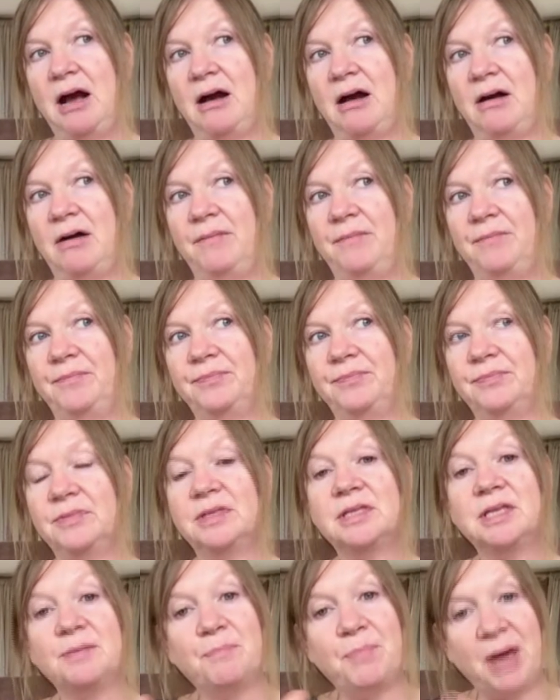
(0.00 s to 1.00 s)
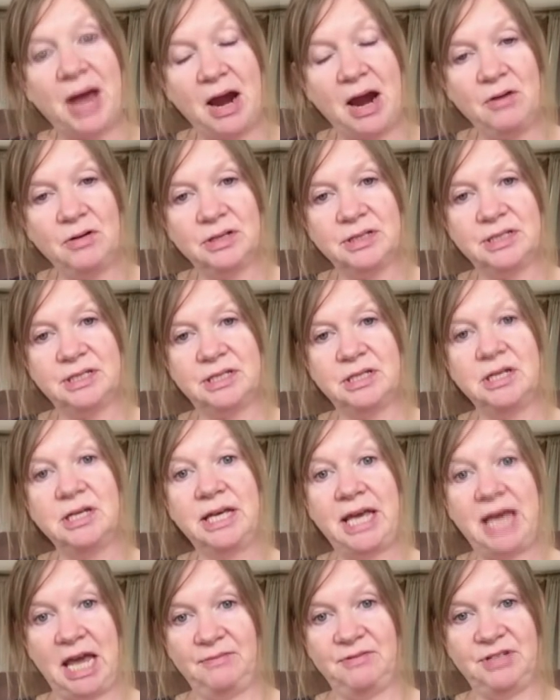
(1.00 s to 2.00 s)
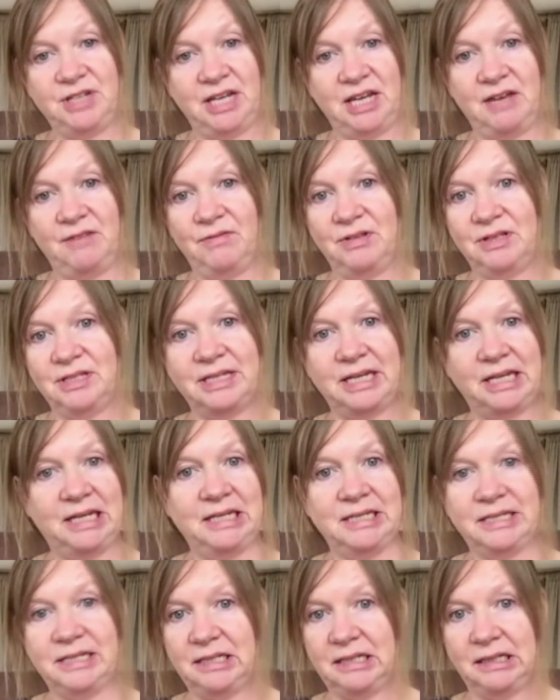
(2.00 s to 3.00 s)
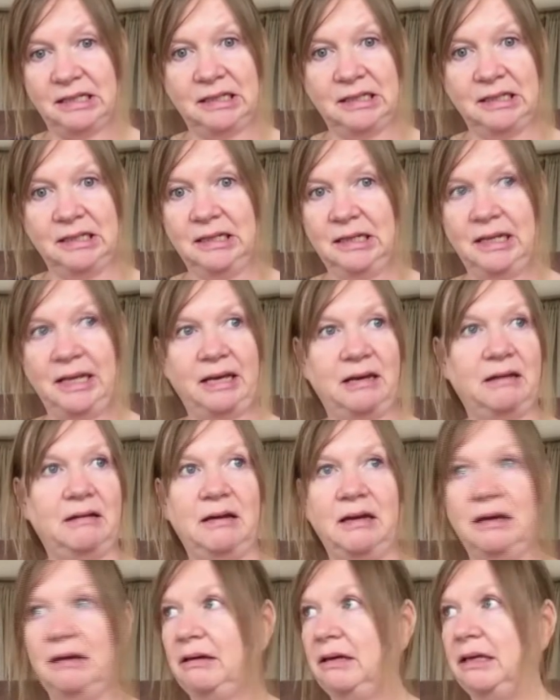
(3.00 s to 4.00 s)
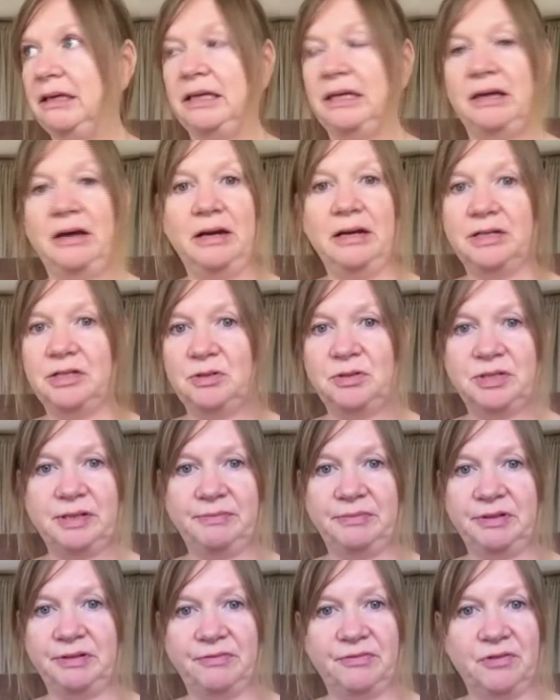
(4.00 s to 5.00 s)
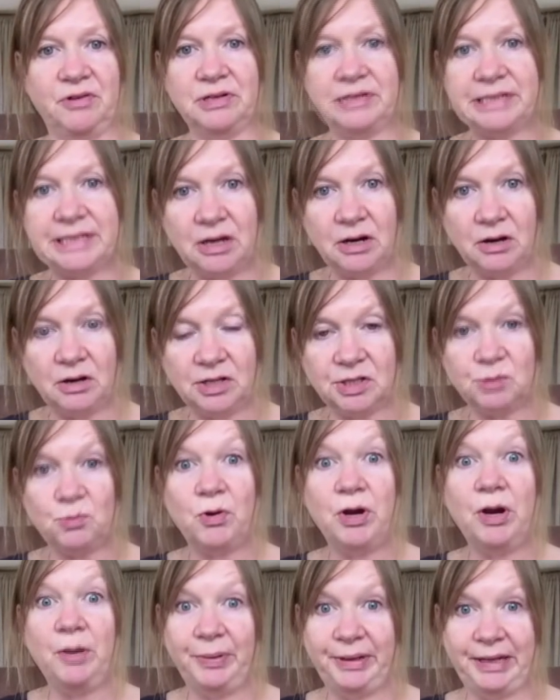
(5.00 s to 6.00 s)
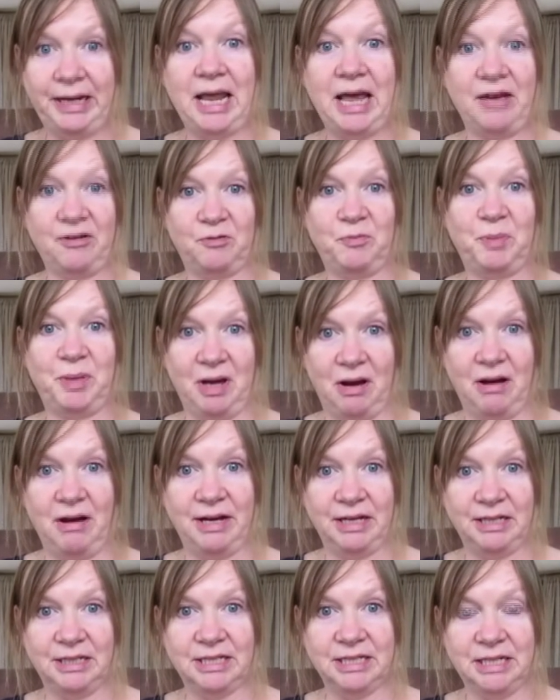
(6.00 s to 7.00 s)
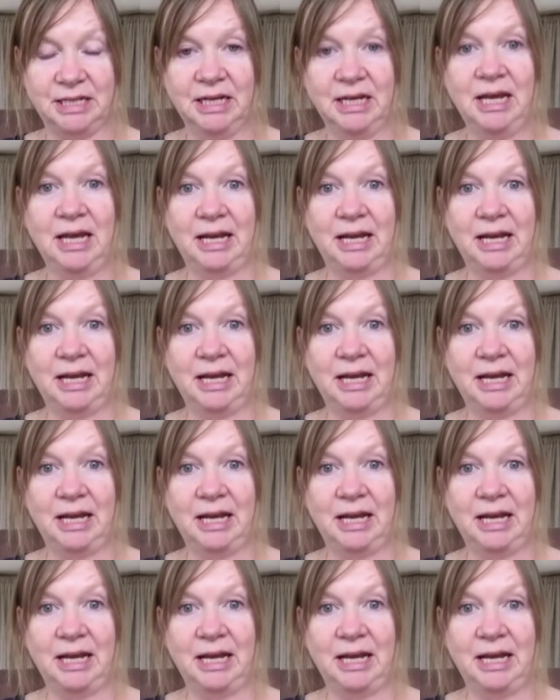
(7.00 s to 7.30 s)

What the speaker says: the parents came to him and said, "Listen, like, you got to do something for us here, because we're being left behind.